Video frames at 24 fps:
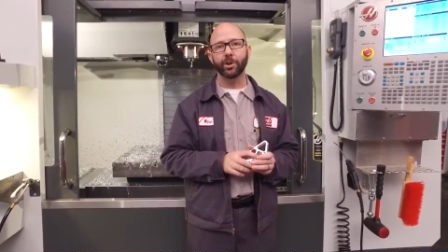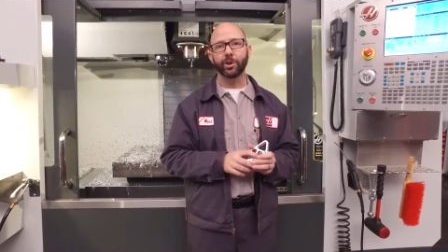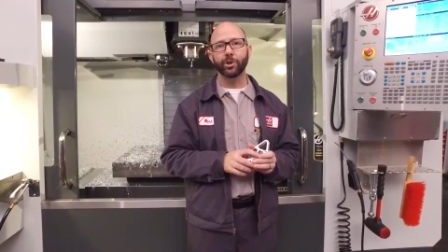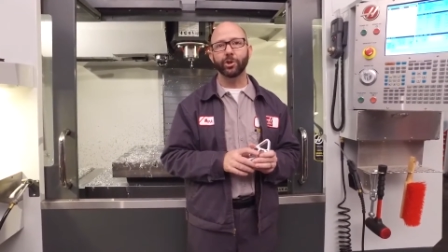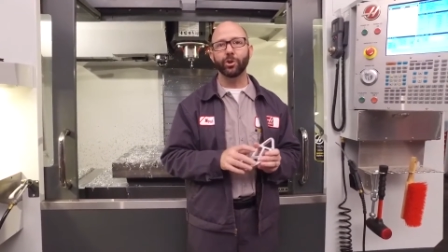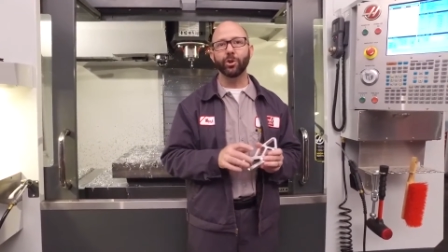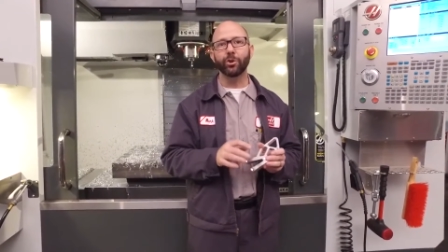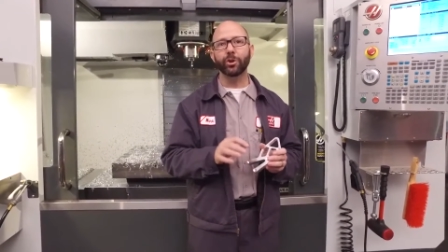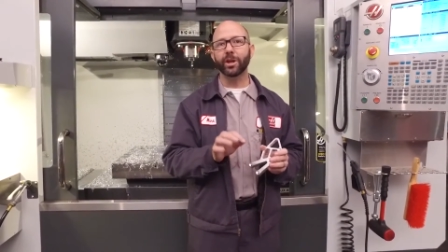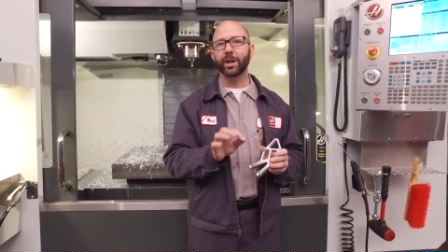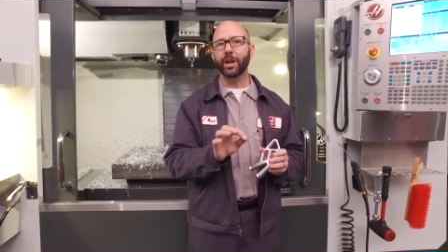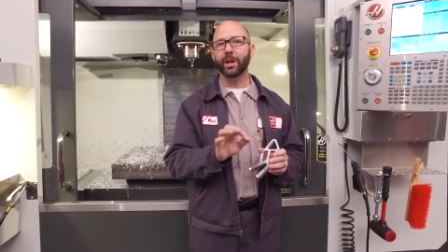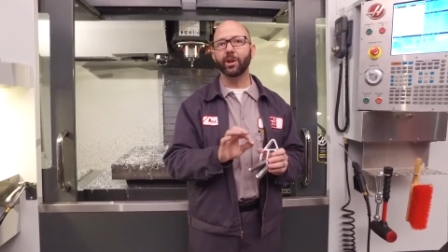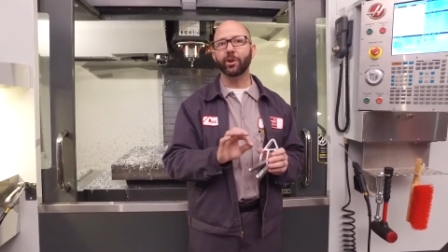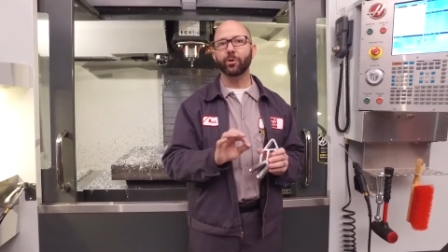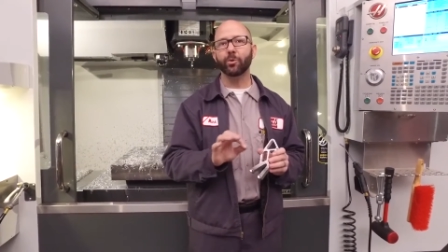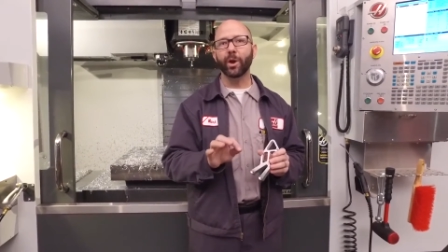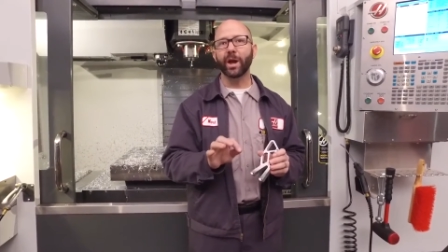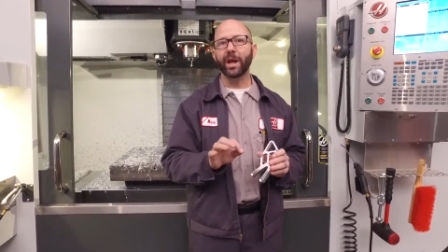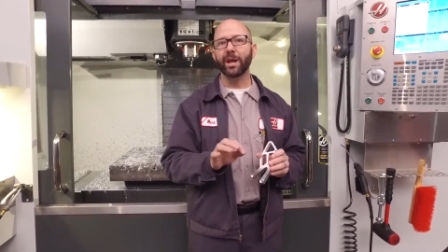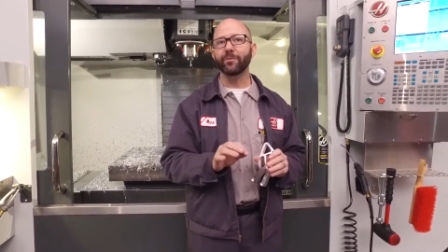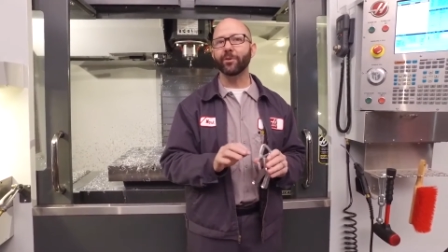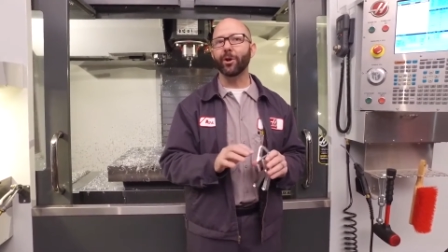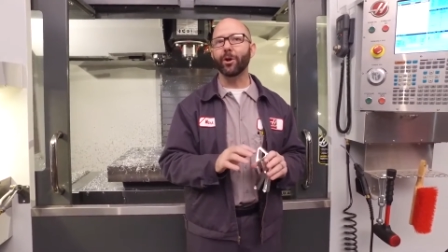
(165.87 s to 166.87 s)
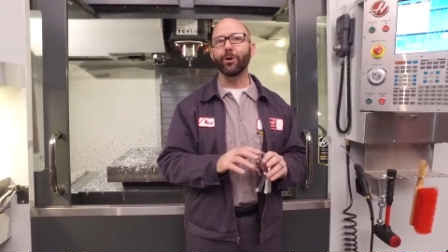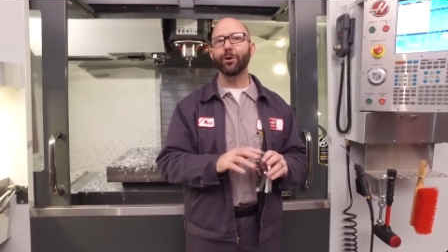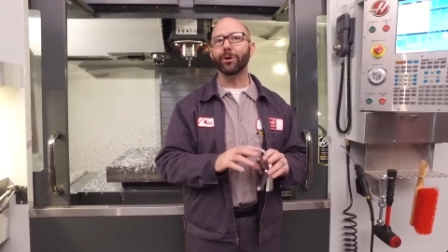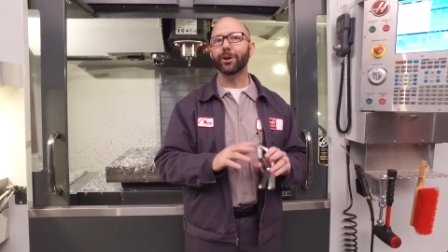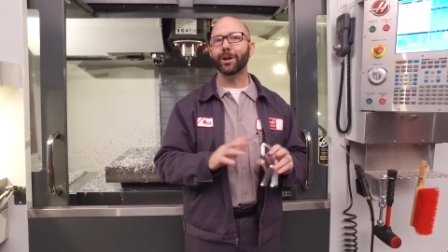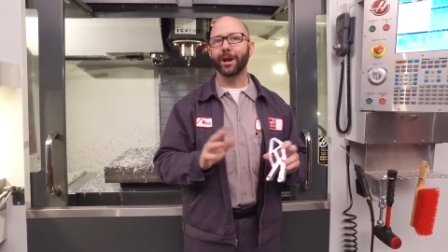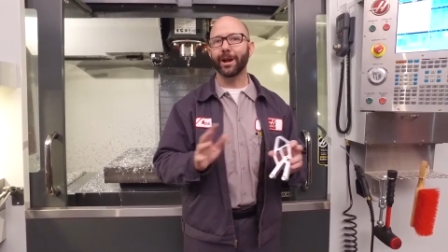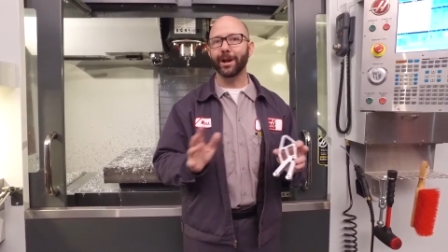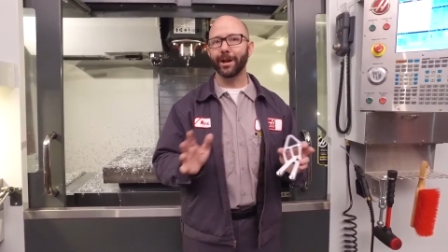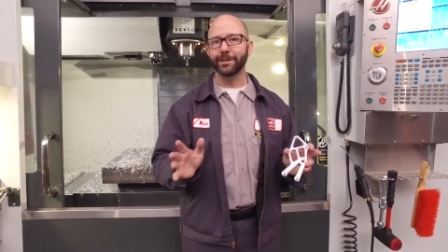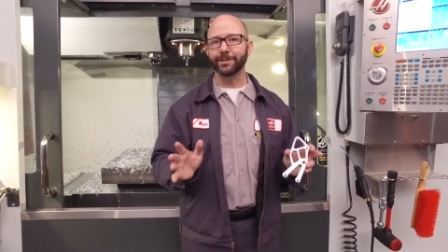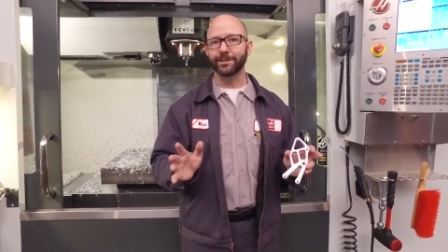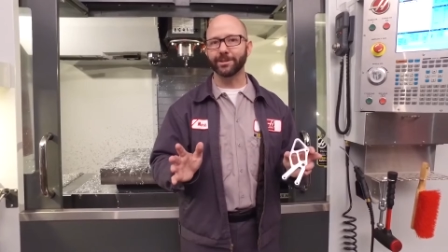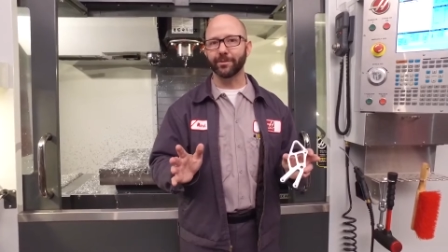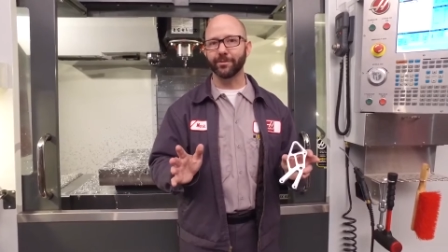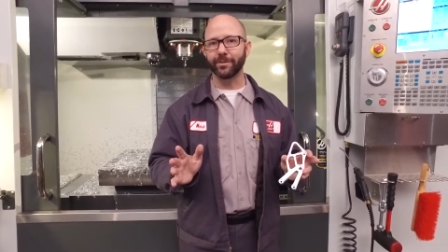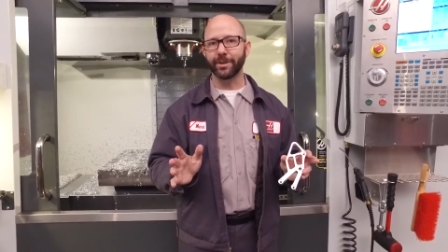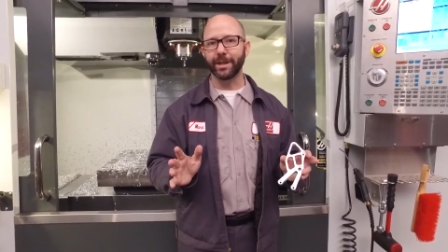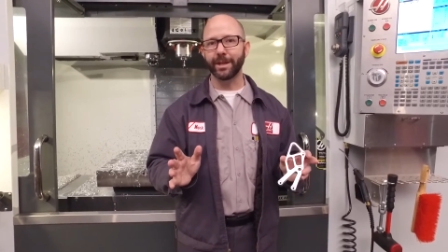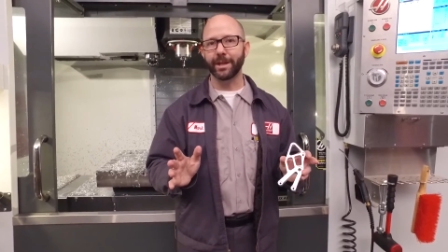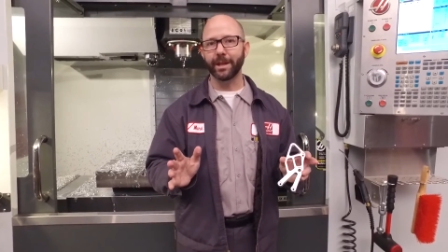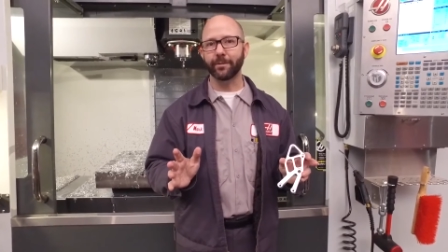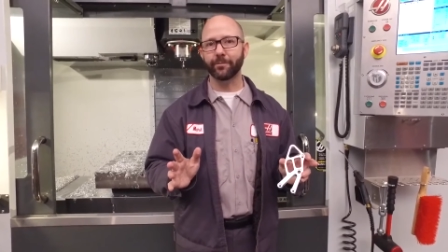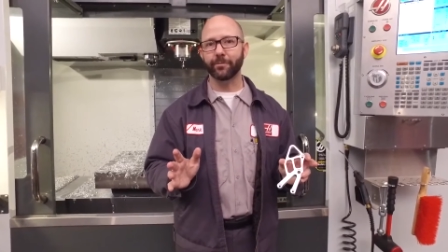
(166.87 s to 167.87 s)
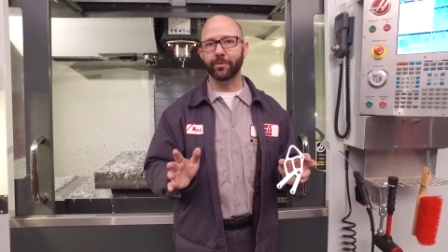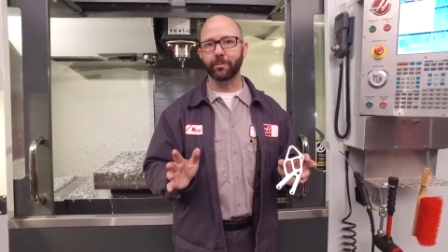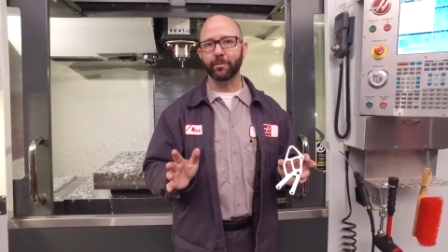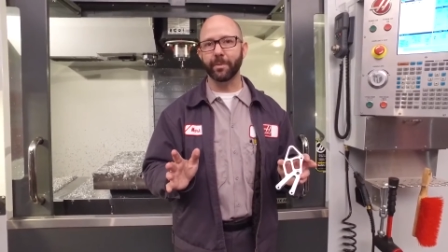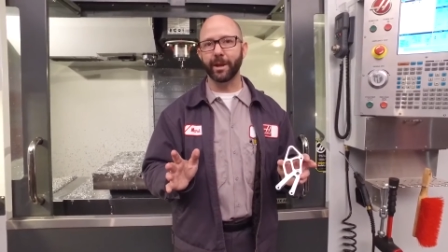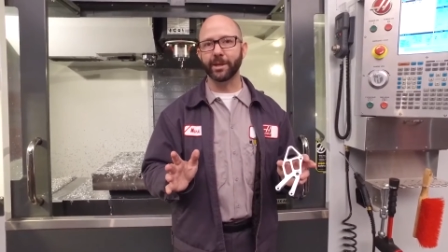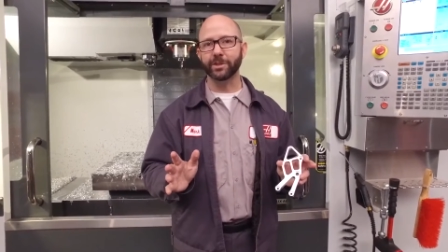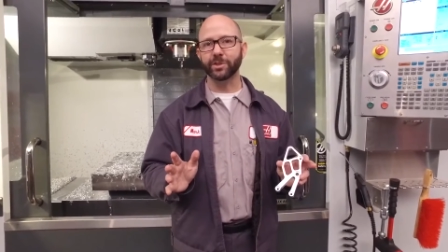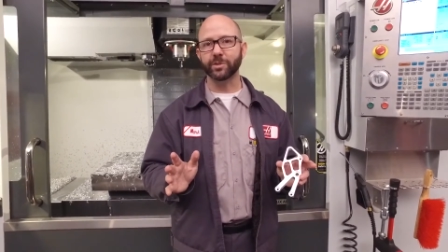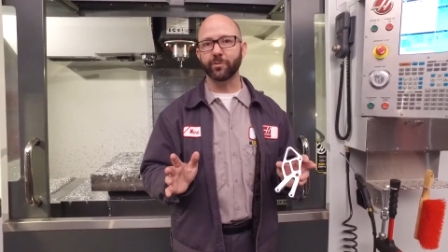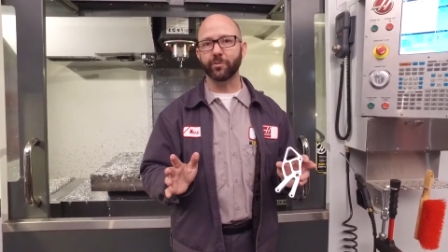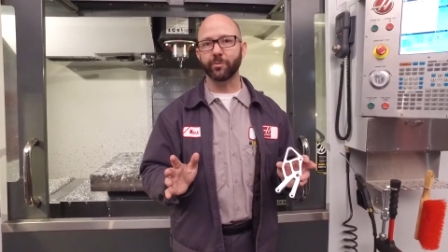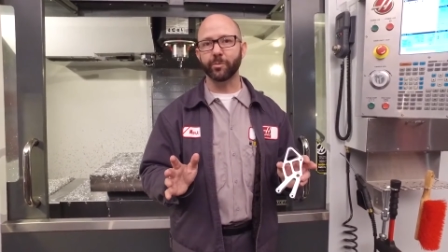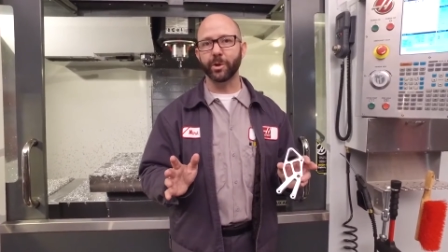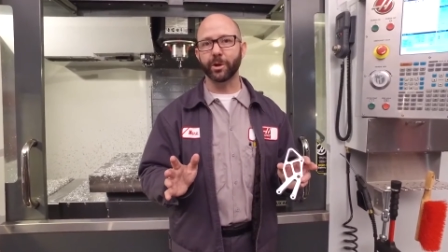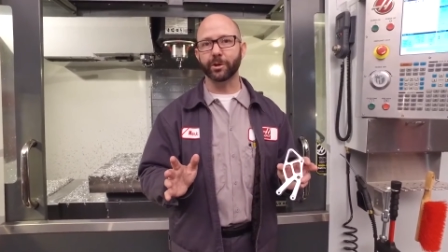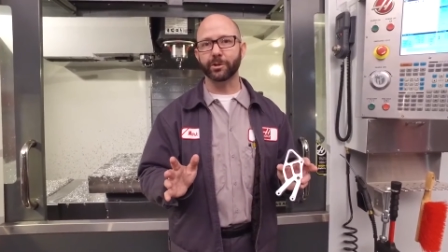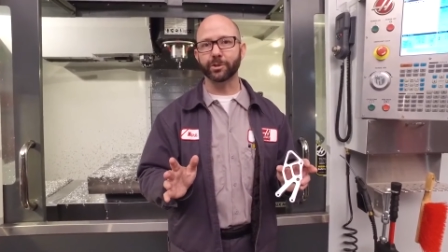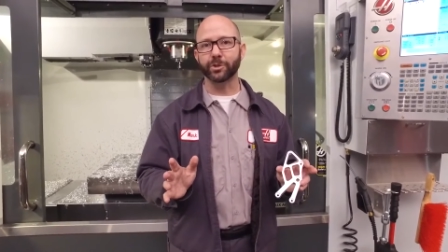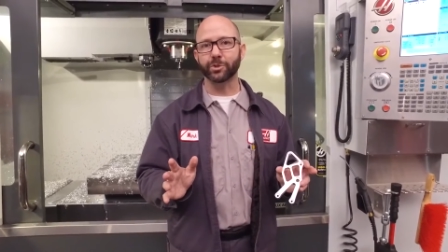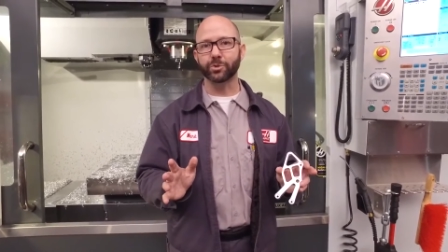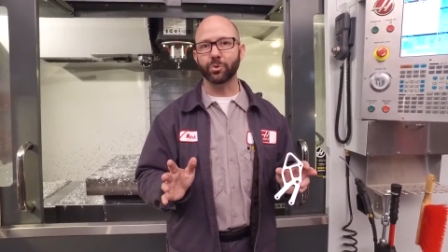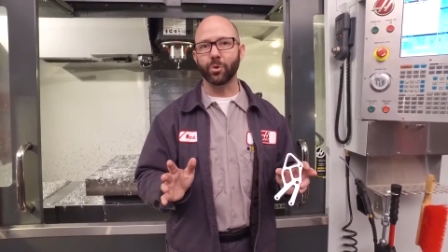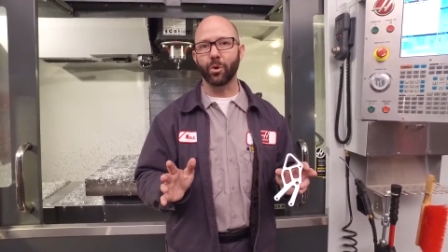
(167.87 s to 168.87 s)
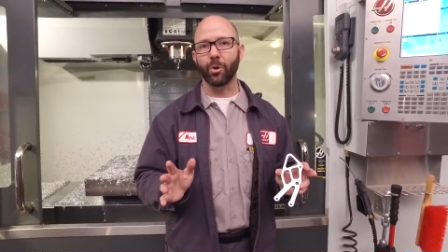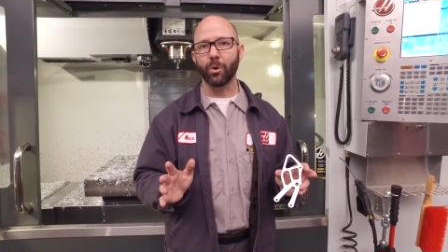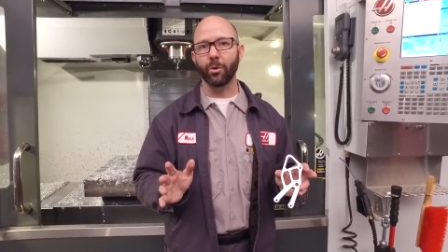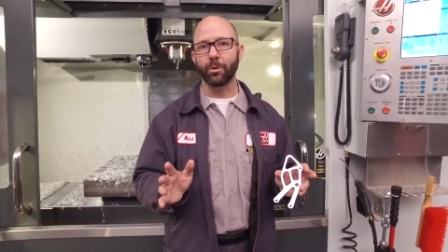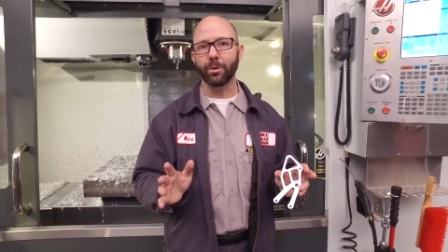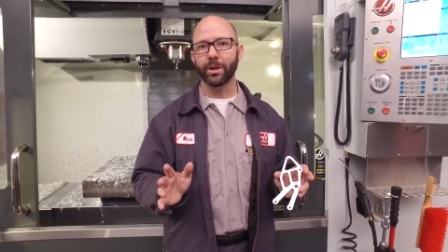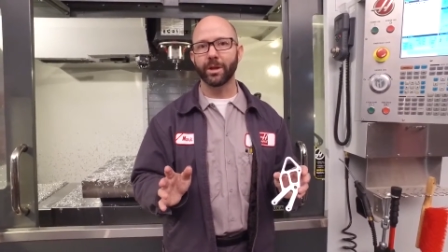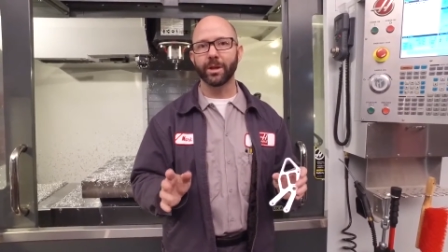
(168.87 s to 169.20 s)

you can engrave all kinds of neat information from your control,